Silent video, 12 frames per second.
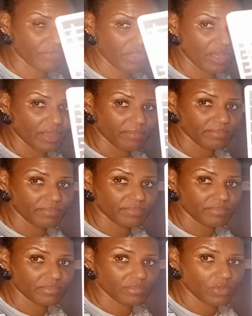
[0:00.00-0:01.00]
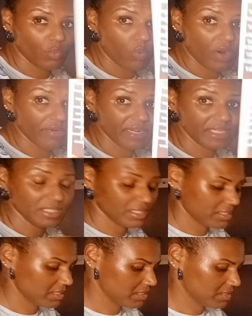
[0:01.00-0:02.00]
Um, worried,
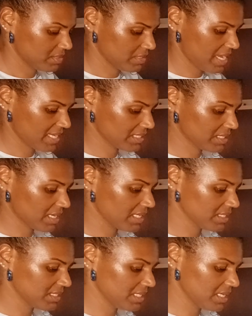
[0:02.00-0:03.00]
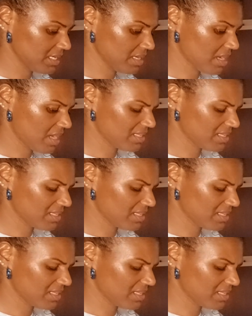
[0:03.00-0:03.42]
anxiety.